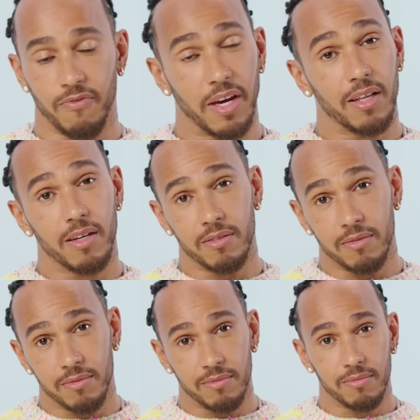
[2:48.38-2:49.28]
failure
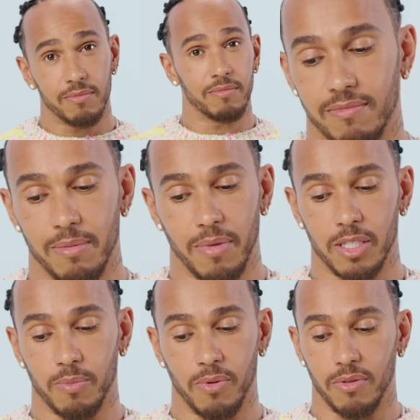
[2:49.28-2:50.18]
in my
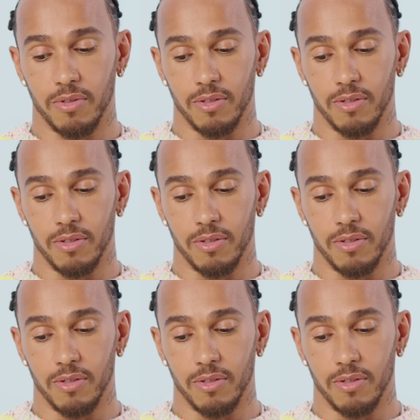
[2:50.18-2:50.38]
sport,